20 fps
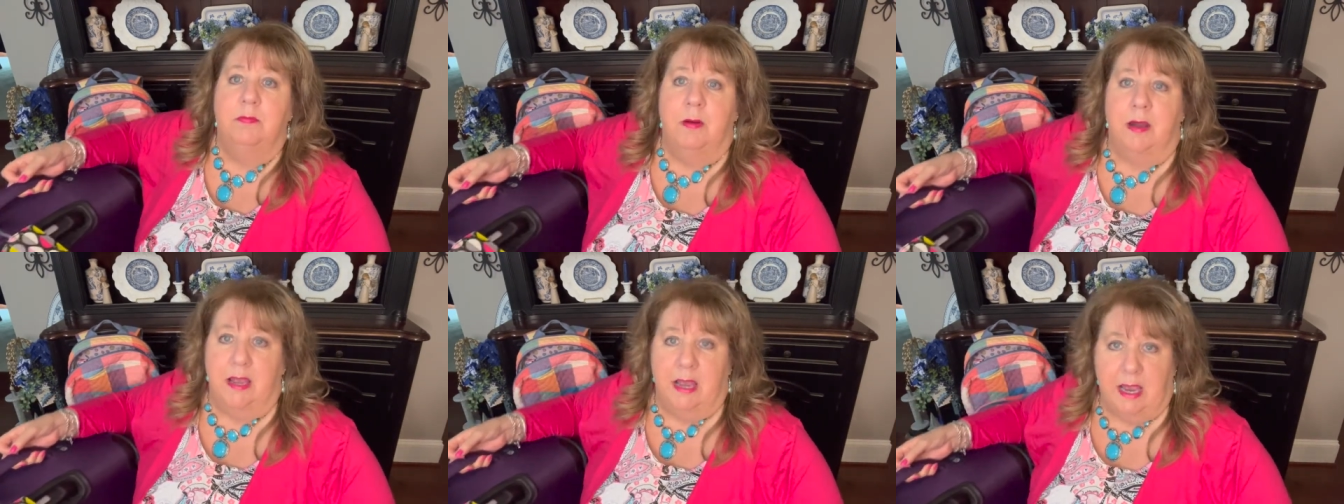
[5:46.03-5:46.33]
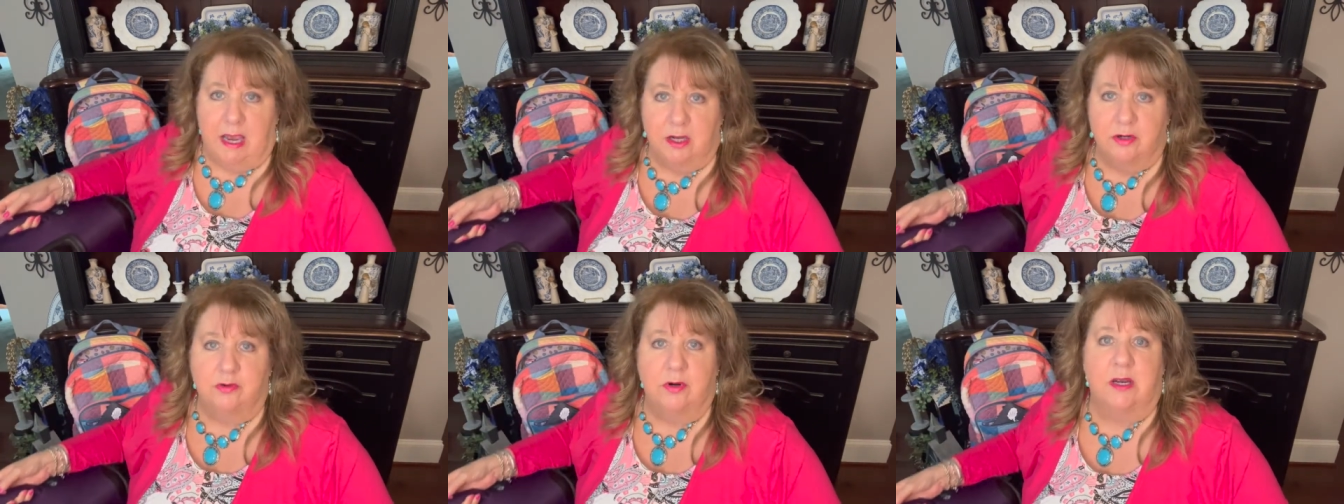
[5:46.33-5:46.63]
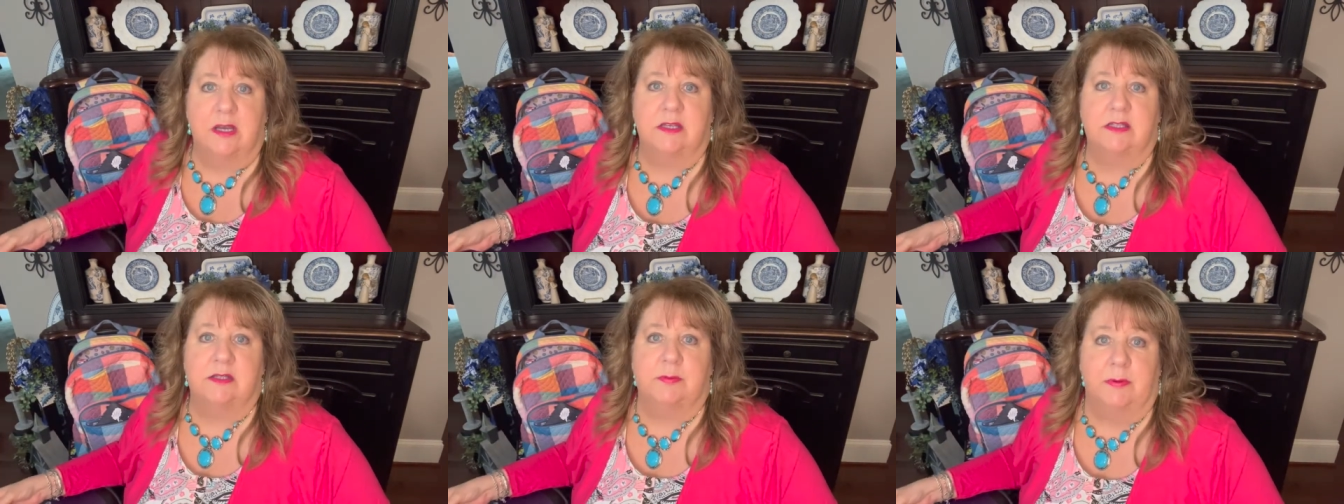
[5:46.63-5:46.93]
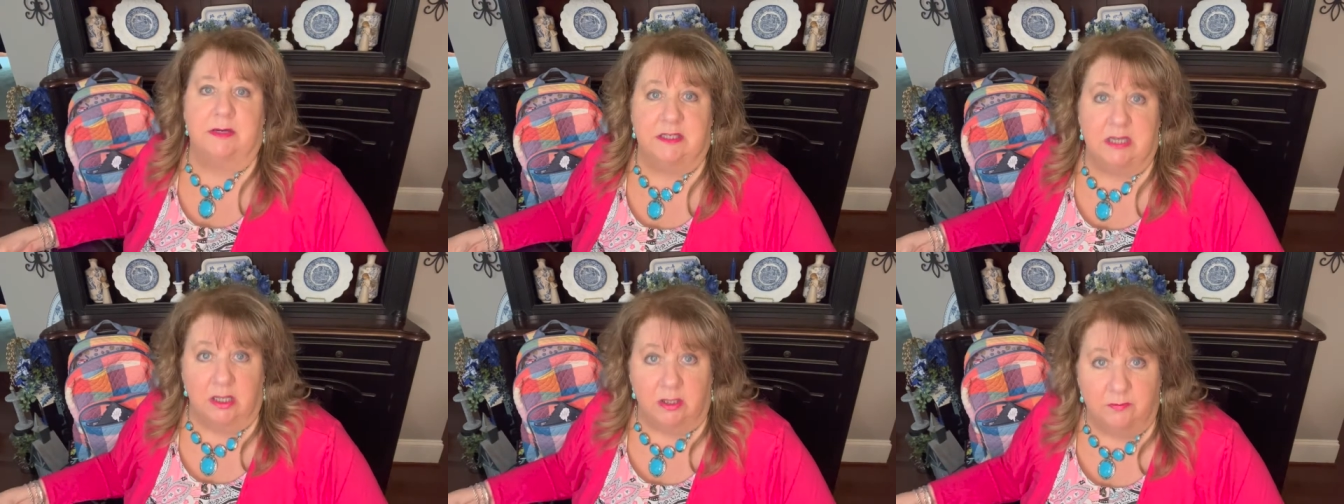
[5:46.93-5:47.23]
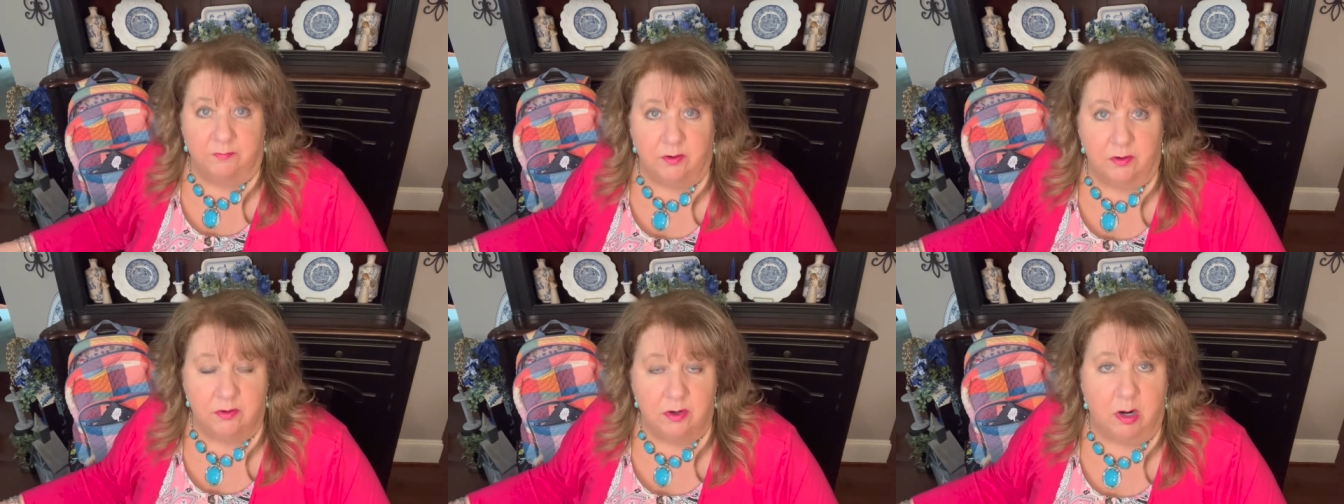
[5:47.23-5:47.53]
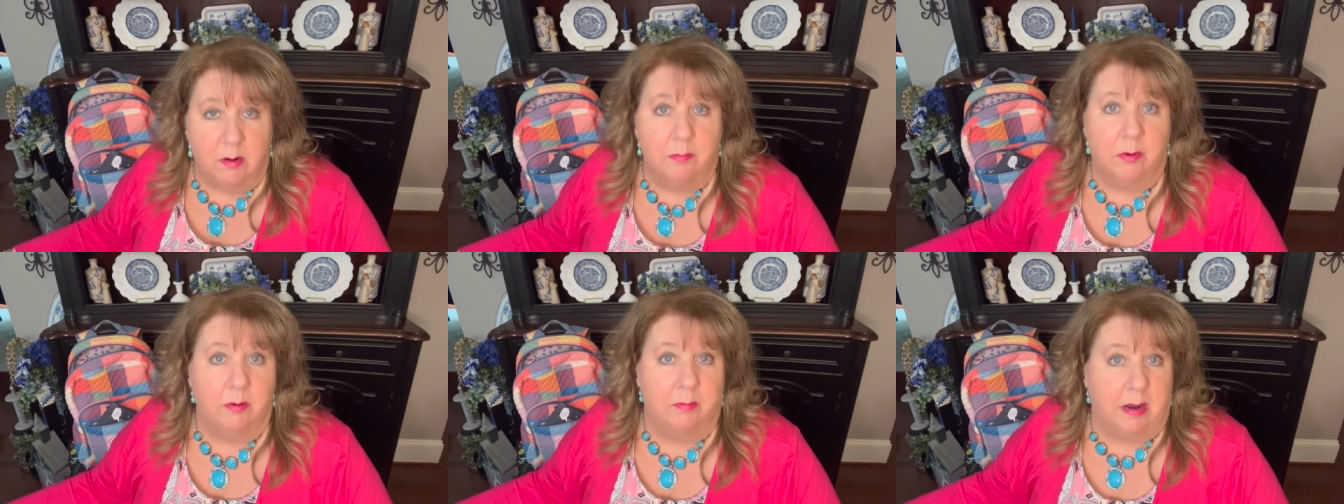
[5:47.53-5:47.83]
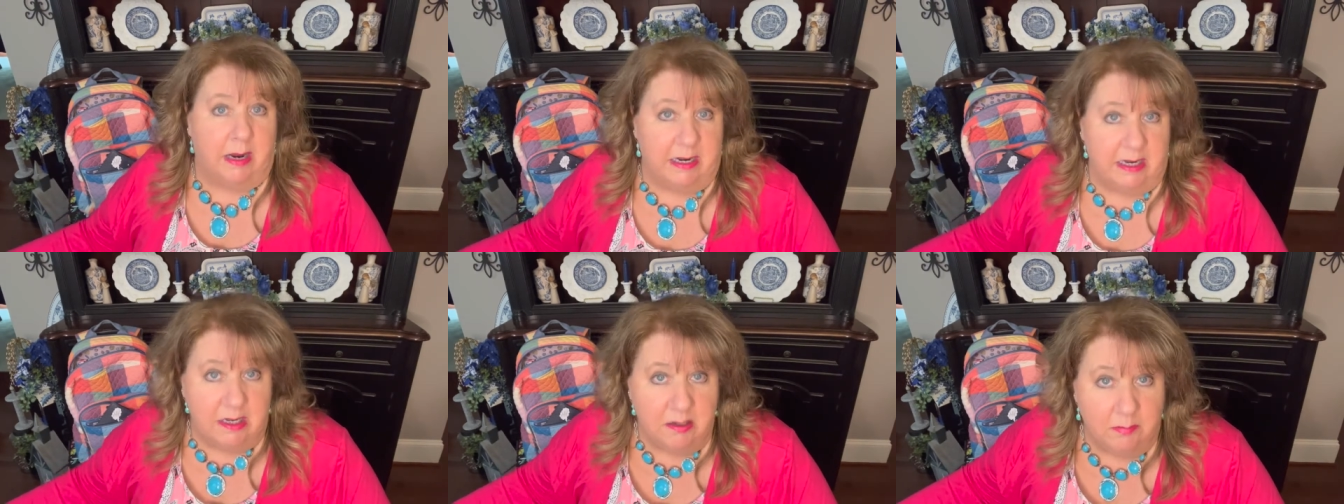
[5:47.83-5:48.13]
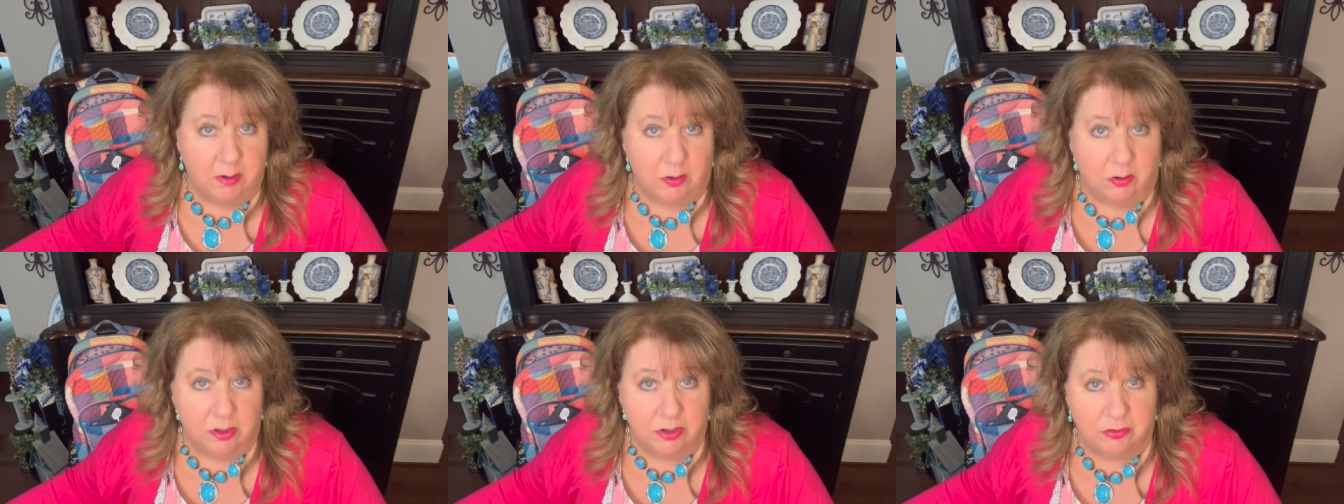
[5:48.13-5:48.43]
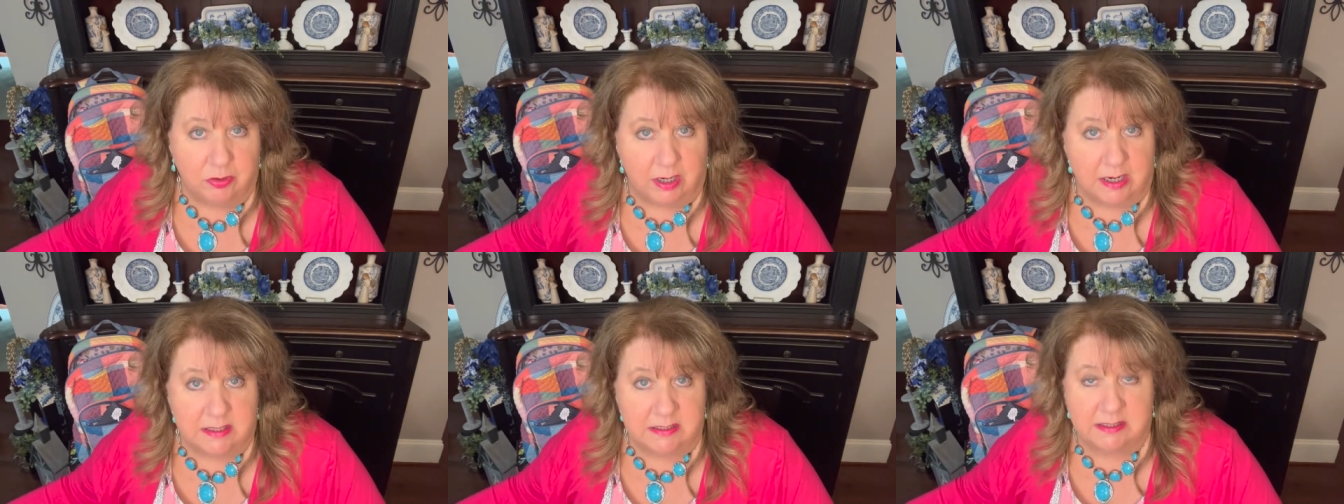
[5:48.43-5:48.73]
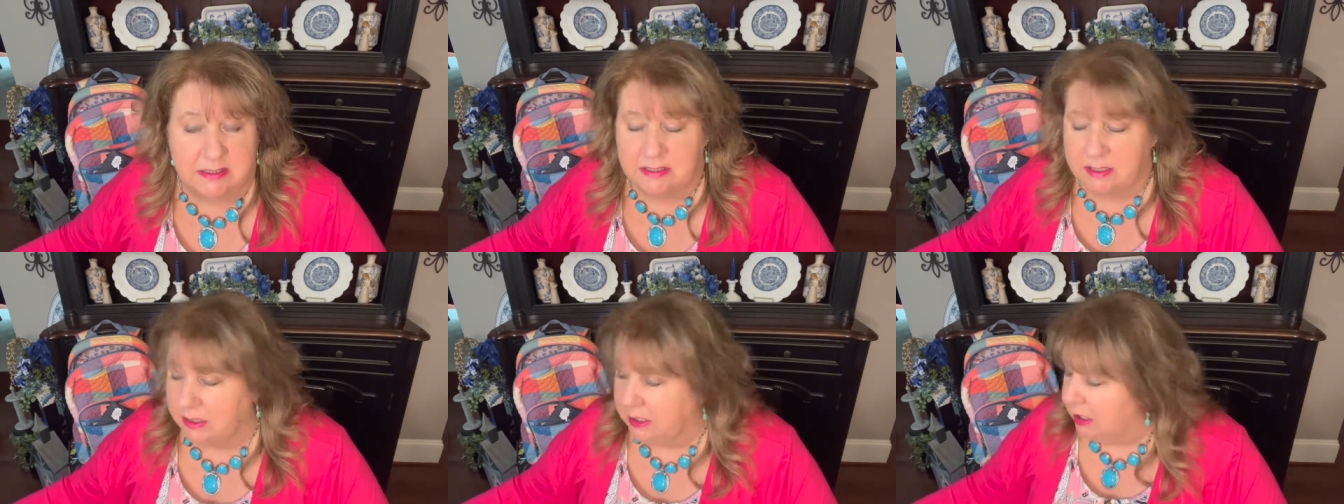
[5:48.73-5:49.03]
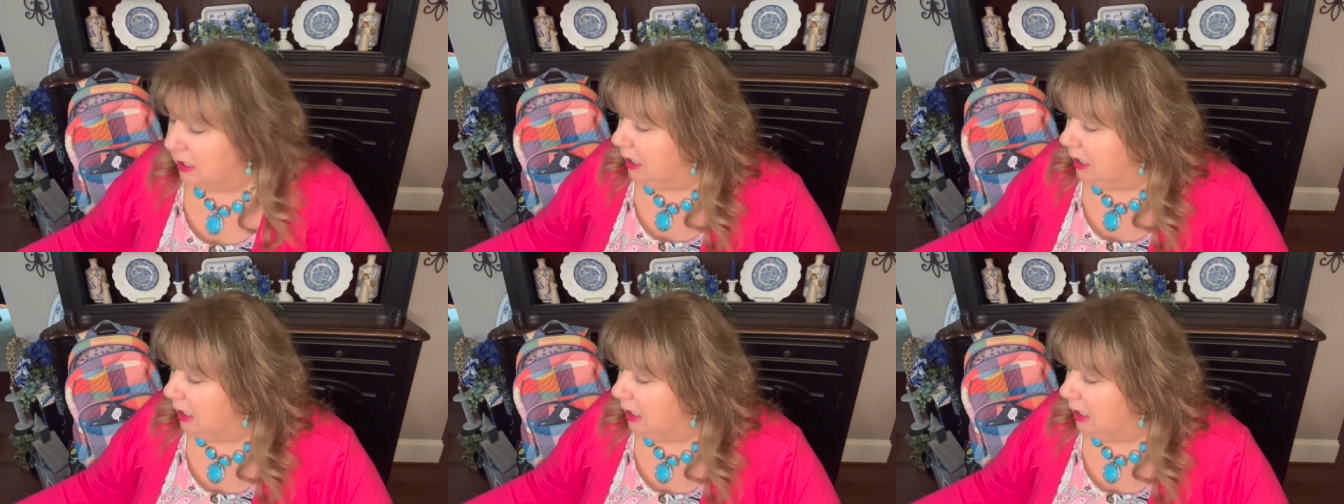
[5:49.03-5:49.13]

my address, my telephone number, my email address,